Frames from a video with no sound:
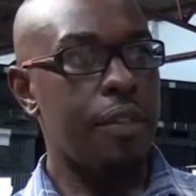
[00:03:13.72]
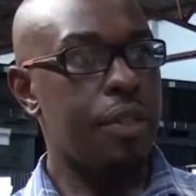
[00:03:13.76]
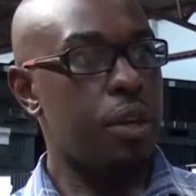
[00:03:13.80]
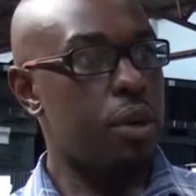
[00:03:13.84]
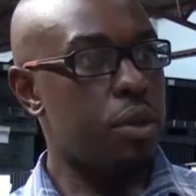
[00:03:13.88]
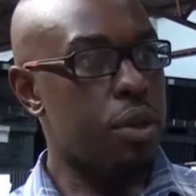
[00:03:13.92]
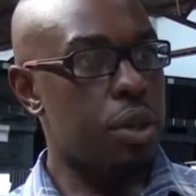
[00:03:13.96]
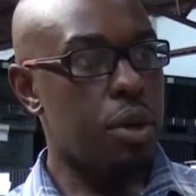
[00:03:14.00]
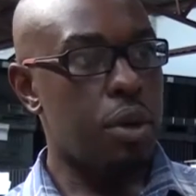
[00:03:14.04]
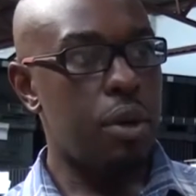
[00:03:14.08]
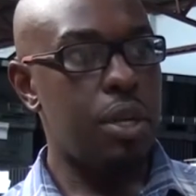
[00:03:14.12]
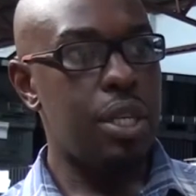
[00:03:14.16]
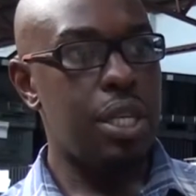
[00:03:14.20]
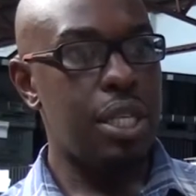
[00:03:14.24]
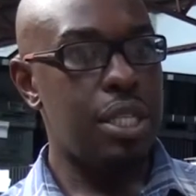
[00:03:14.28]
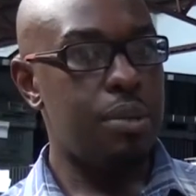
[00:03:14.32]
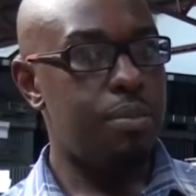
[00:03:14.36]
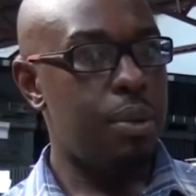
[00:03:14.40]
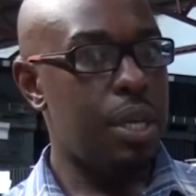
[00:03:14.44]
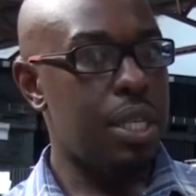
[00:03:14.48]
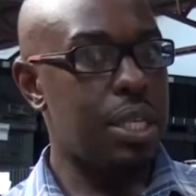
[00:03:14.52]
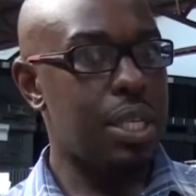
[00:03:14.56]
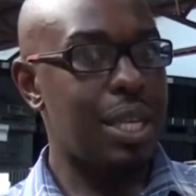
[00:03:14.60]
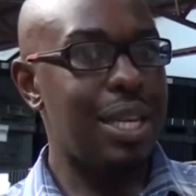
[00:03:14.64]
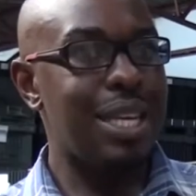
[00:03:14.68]
The authorities
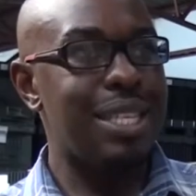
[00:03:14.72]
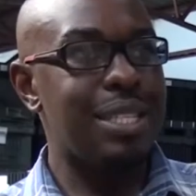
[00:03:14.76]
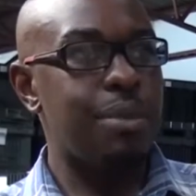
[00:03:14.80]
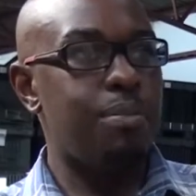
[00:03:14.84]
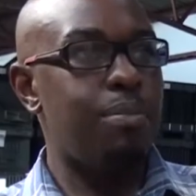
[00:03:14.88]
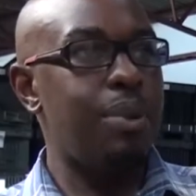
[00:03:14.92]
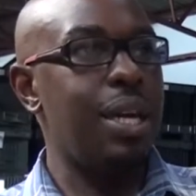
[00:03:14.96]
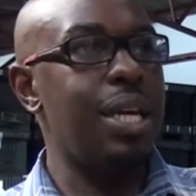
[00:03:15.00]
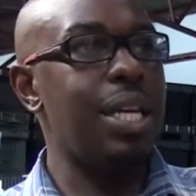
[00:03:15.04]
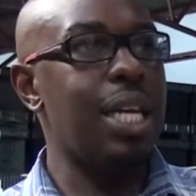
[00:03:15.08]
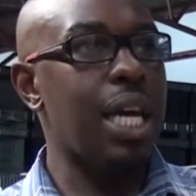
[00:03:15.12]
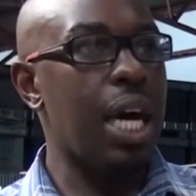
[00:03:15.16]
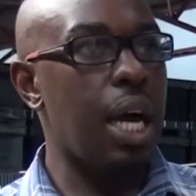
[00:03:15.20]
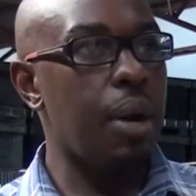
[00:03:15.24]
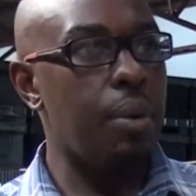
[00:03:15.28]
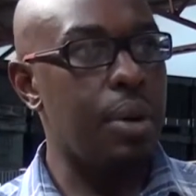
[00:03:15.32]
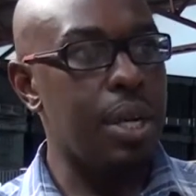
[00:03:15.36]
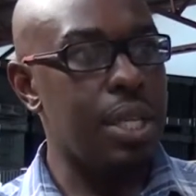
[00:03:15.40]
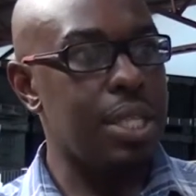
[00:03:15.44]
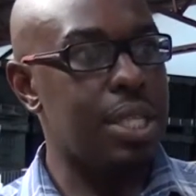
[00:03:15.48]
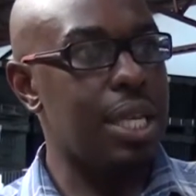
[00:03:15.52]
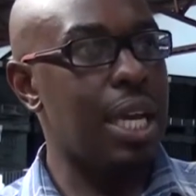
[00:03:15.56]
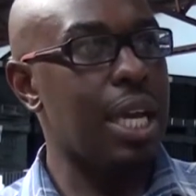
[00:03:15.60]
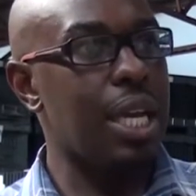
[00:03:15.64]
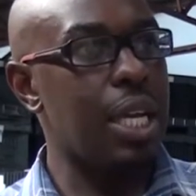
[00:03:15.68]
basically explained how
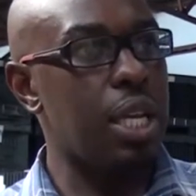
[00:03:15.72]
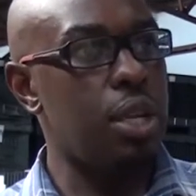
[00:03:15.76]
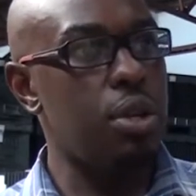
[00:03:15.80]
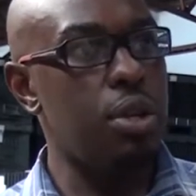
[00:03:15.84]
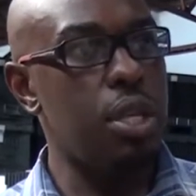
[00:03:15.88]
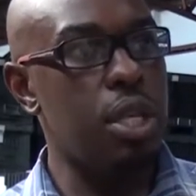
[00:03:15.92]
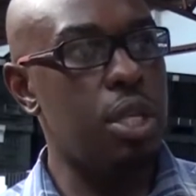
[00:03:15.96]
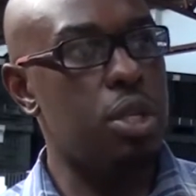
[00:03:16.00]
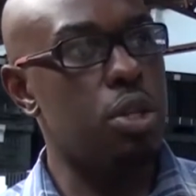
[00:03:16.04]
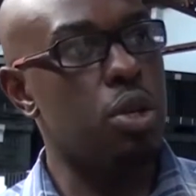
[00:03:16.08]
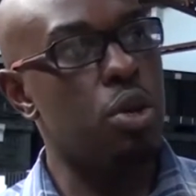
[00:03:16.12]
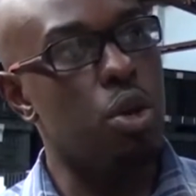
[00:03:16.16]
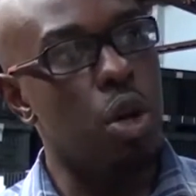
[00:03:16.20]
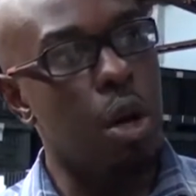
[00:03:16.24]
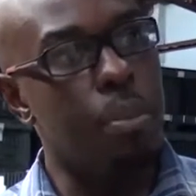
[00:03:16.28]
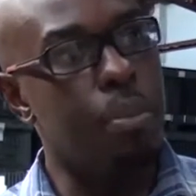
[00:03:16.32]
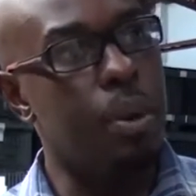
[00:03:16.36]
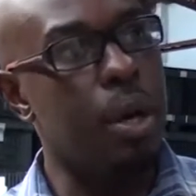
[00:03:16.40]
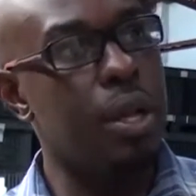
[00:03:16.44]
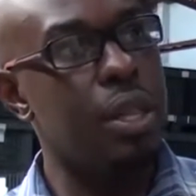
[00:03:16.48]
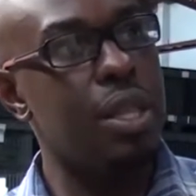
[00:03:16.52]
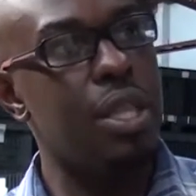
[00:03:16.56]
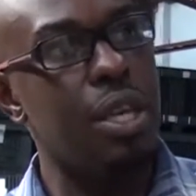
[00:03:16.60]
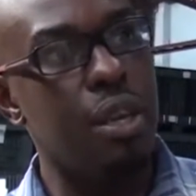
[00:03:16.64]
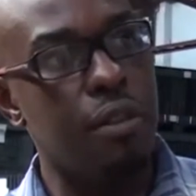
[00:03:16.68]
exactly you need to go
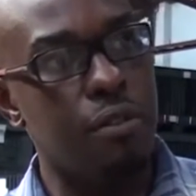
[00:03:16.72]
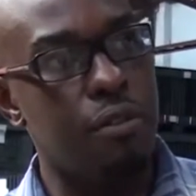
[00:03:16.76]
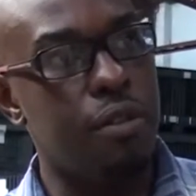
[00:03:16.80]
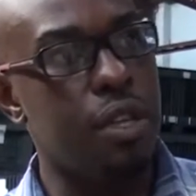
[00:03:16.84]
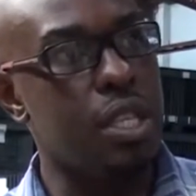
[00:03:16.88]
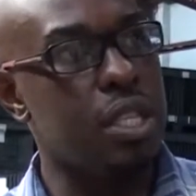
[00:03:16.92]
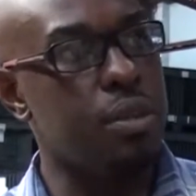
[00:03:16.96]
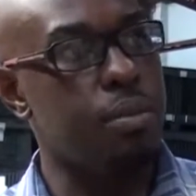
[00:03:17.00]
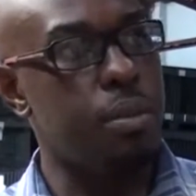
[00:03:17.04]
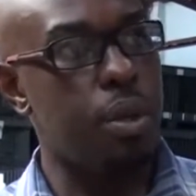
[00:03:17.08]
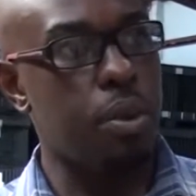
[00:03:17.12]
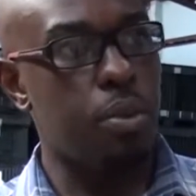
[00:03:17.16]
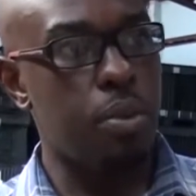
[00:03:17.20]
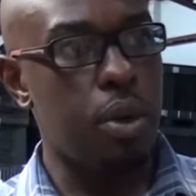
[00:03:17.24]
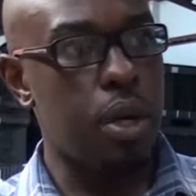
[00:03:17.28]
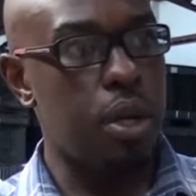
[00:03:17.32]
about the investment,